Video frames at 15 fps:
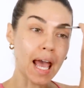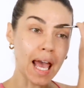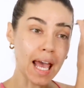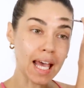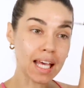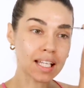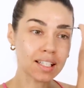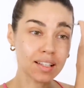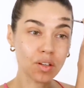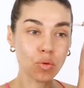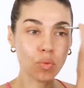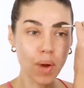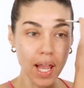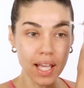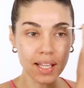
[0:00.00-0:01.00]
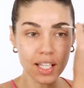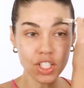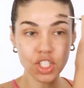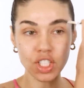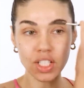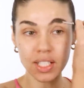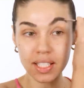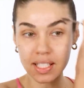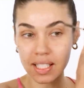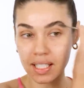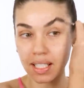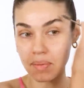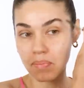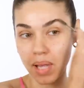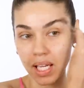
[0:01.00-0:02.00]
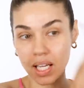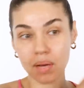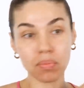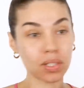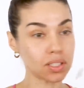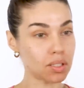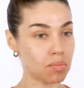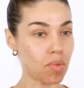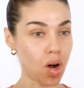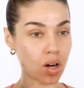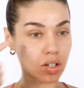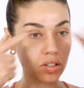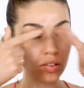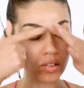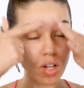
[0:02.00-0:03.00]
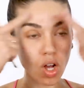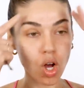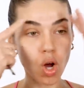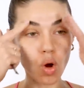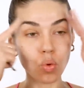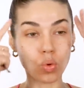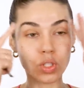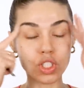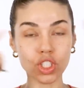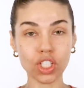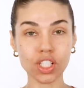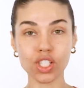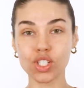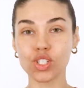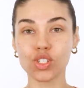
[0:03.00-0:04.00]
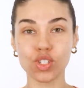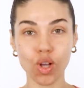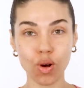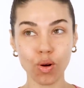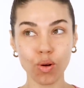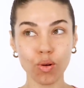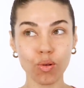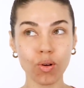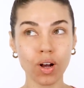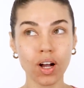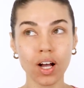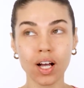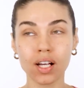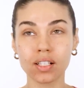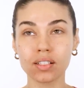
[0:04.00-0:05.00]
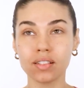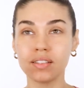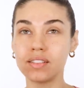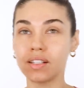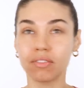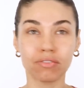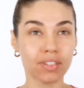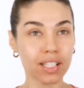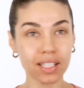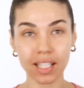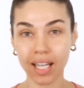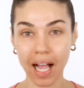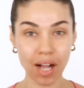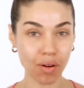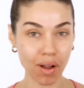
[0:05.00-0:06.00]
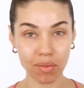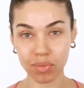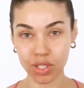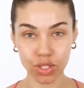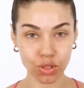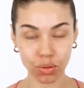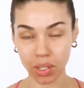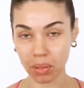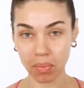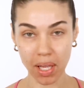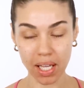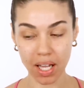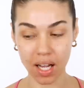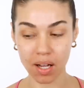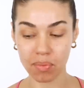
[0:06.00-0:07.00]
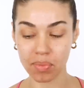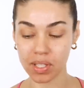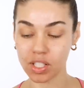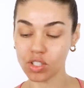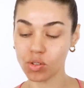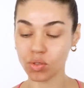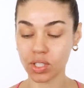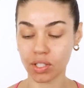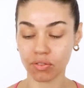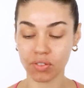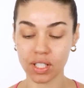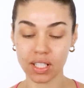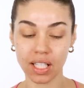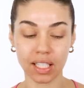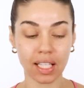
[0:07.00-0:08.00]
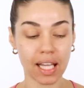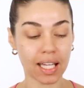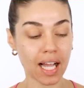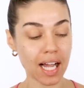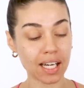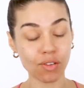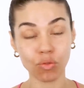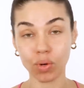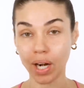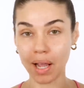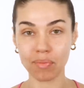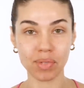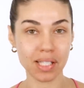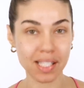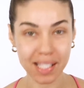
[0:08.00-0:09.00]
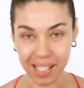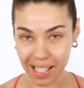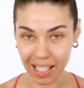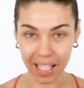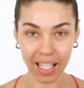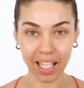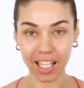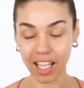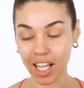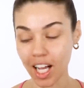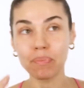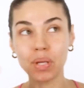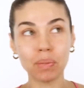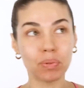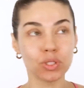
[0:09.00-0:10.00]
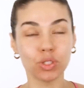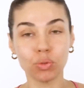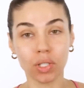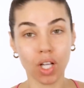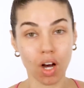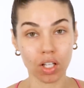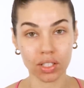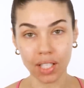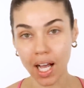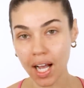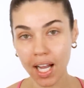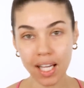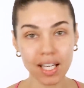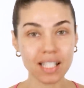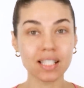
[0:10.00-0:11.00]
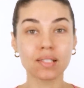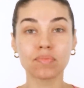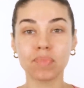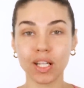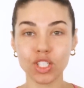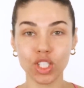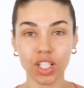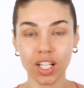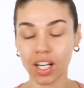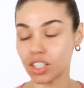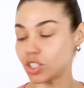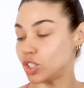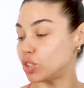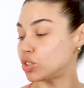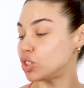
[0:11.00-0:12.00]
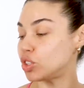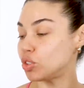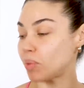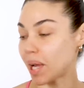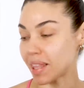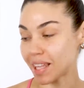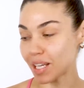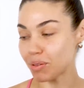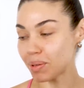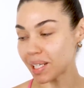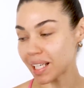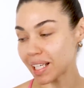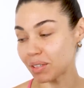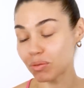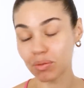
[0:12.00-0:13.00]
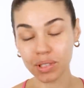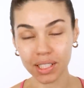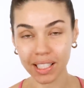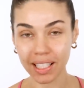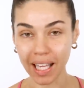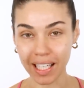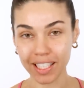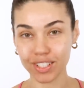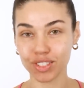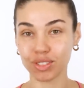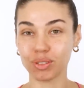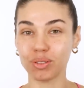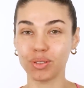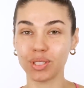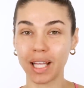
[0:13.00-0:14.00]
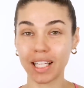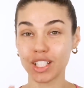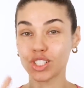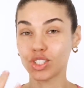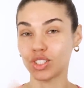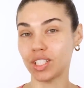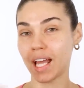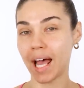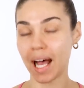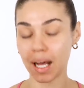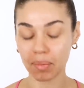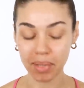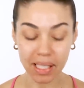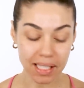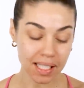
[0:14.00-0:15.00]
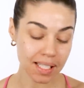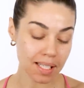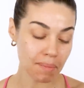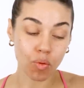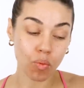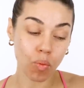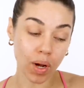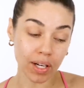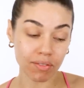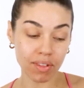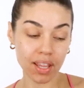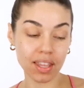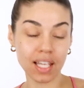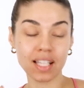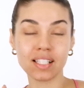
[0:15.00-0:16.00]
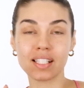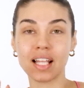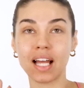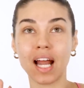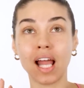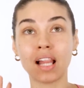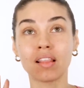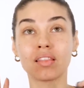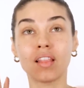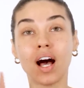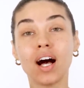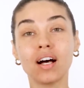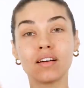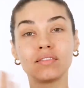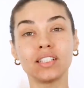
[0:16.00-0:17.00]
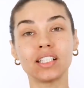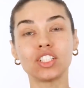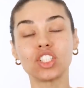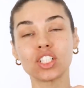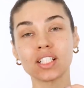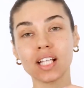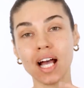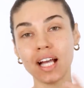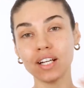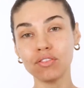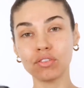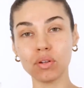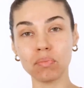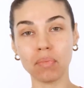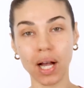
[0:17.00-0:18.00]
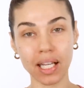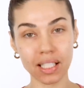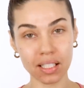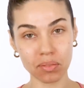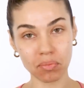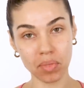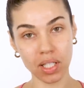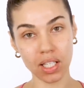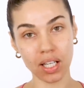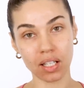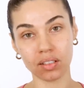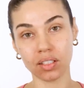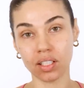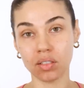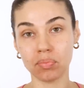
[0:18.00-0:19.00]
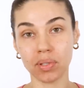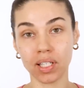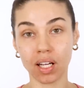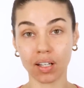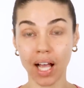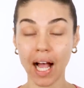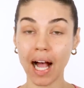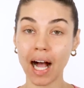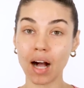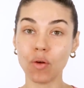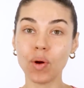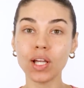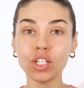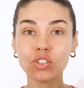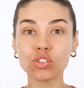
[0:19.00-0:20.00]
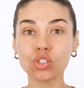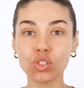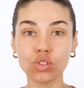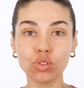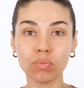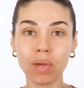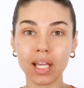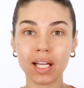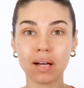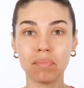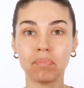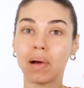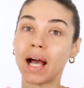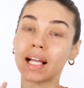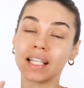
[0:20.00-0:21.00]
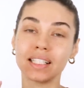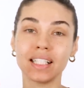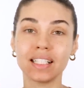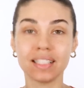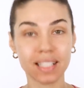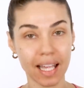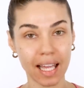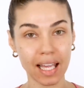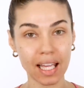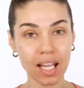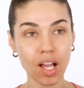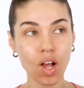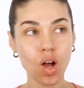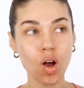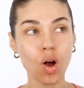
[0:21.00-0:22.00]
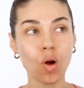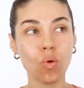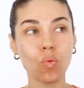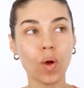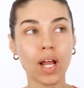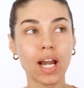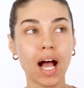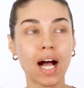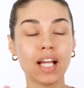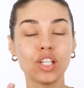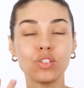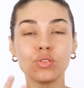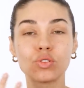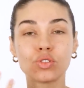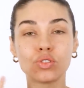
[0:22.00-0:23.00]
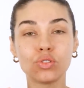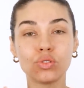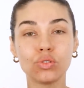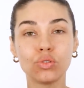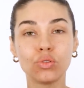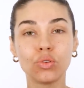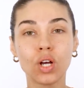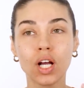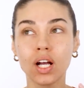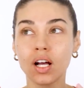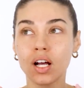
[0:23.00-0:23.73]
And the way that she did the makeup on the model was just so different than how I've been doing makeup. It's so different than like kind of what I've been seeing people doing online, especially on YouTube. I think we can really get into like certain habits. One of the things that I loved, it just kind of reminded me a little bit on how I used to do makeup back in the day when I used to